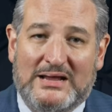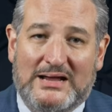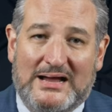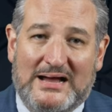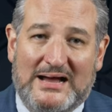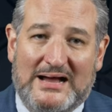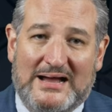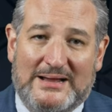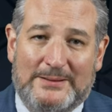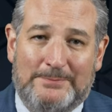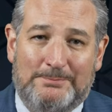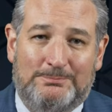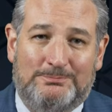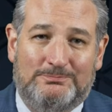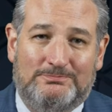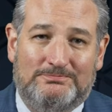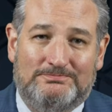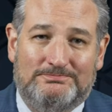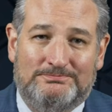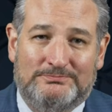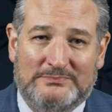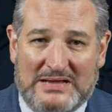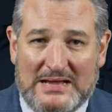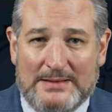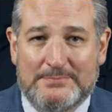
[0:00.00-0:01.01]
Hi,
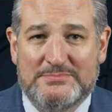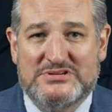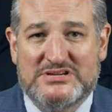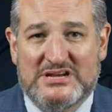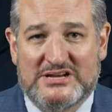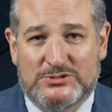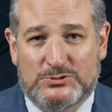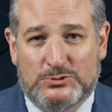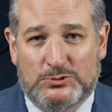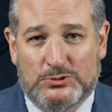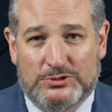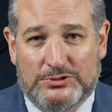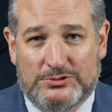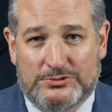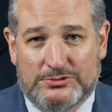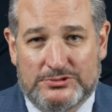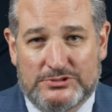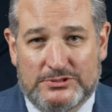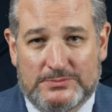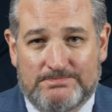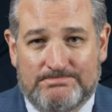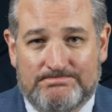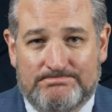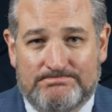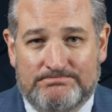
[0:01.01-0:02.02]
I'm Ted
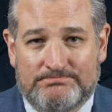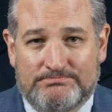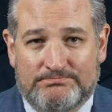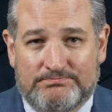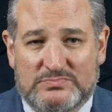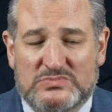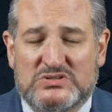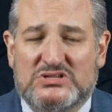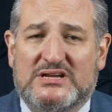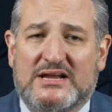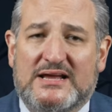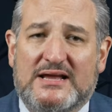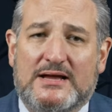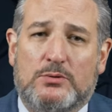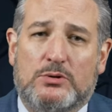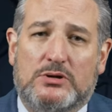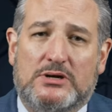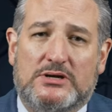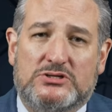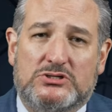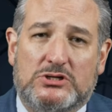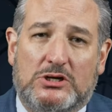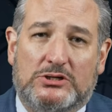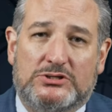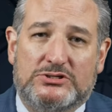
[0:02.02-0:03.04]
Cruz, and today I want
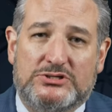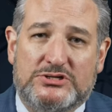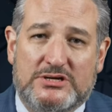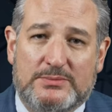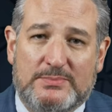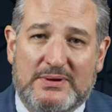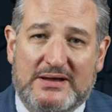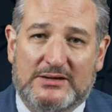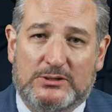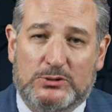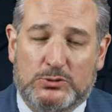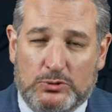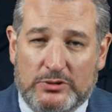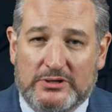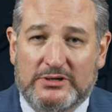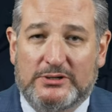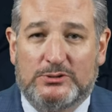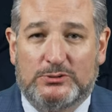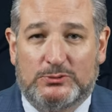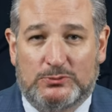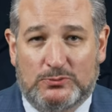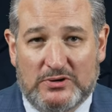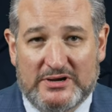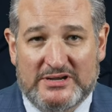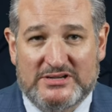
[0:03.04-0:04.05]
to talk to you about
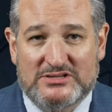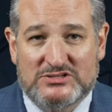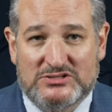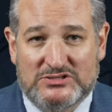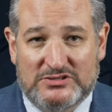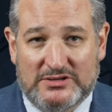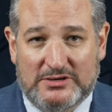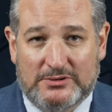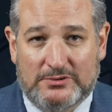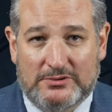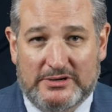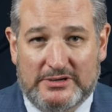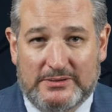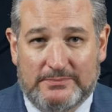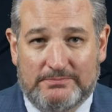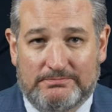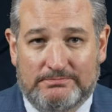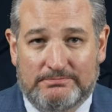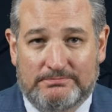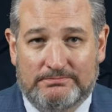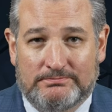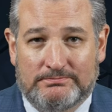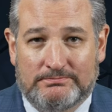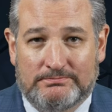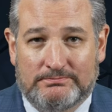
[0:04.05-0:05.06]
critical race theory.
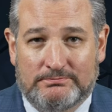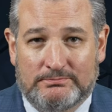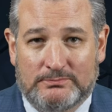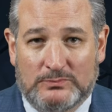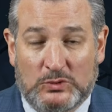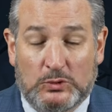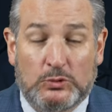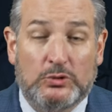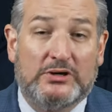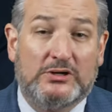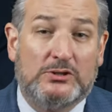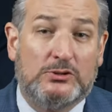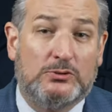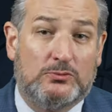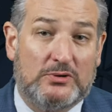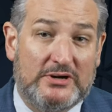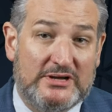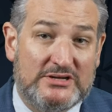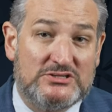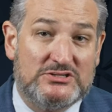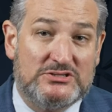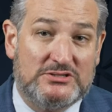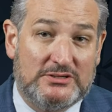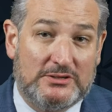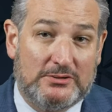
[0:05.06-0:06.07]
Critical
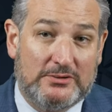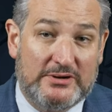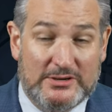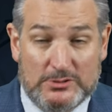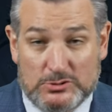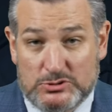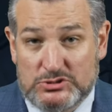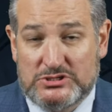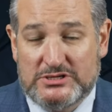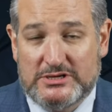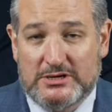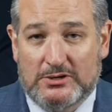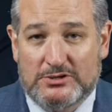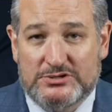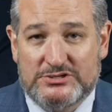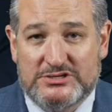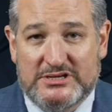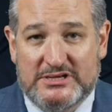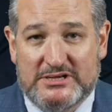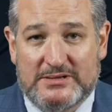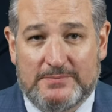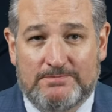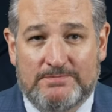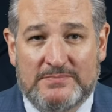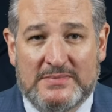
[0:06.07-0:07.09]
race theory, or C R
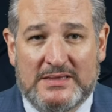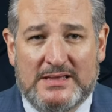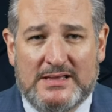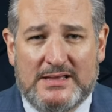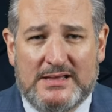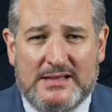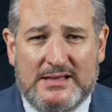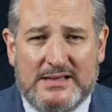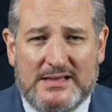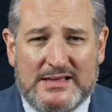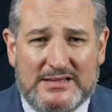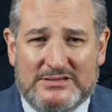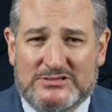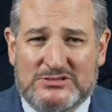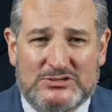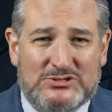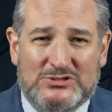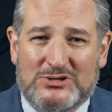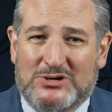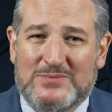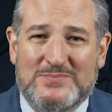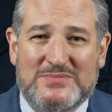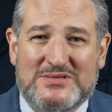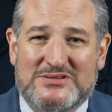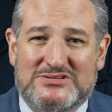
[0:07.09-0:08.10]
T, is a
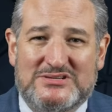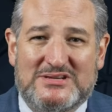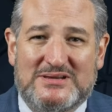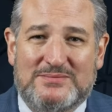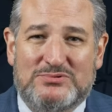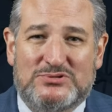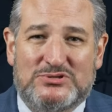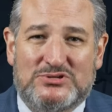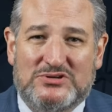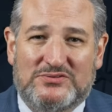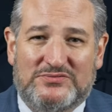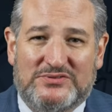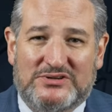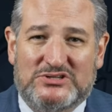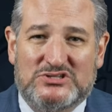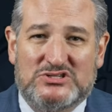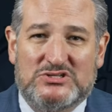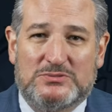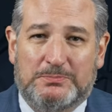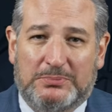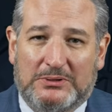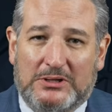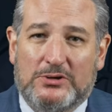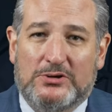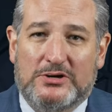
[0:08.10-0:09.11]
term that seems to have
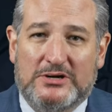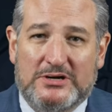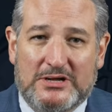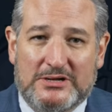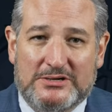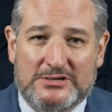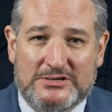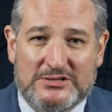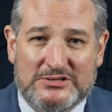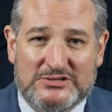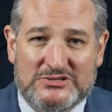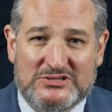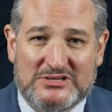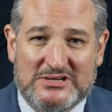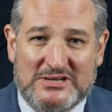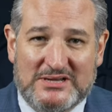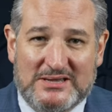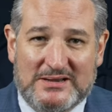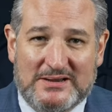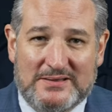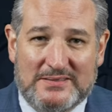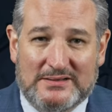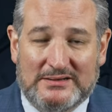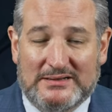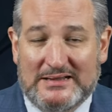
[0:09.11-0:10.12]
exploded onto the
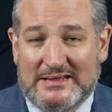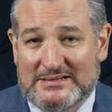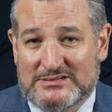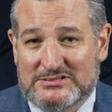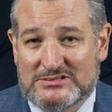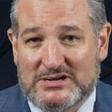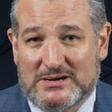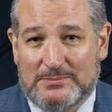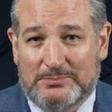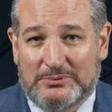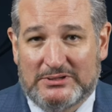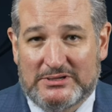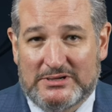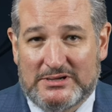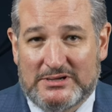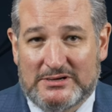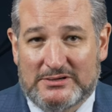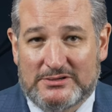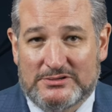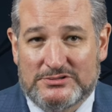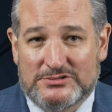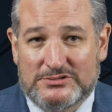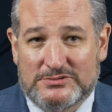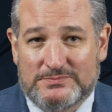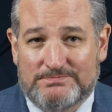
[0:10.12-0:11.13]
scene in the last couple of
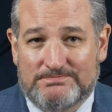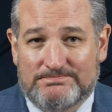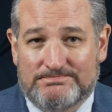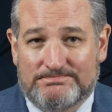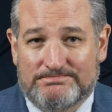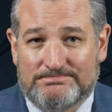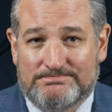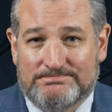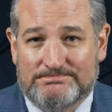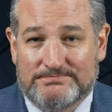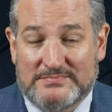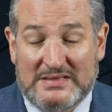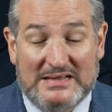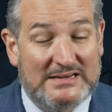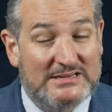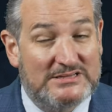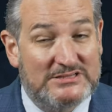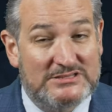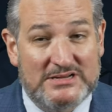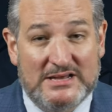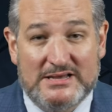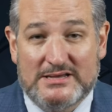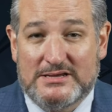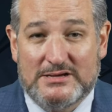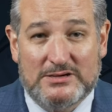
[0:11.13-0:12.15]
years, and it's
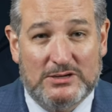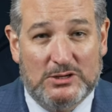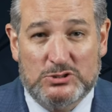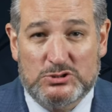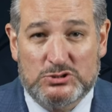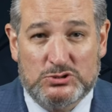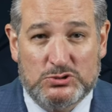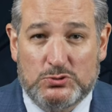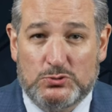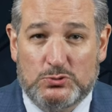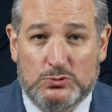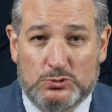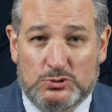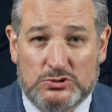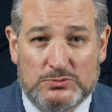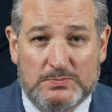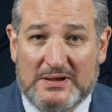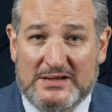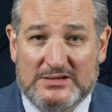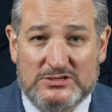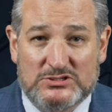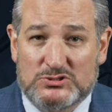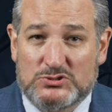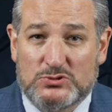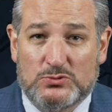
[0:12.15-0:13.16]
taking our schools
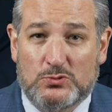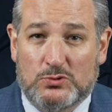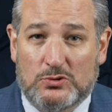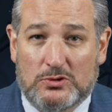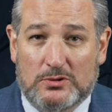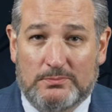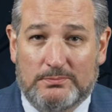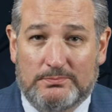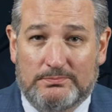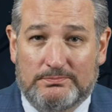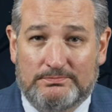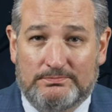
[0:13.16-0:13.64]
by storm.